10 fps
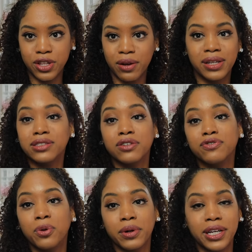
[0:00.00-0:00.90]
30s, or
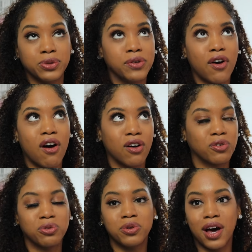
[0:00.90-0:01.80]
40s, we've all
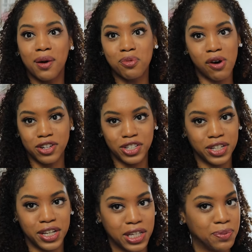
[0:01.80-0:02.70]
grew up watching
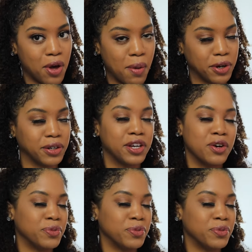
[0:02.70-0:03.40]
Keke Palmer.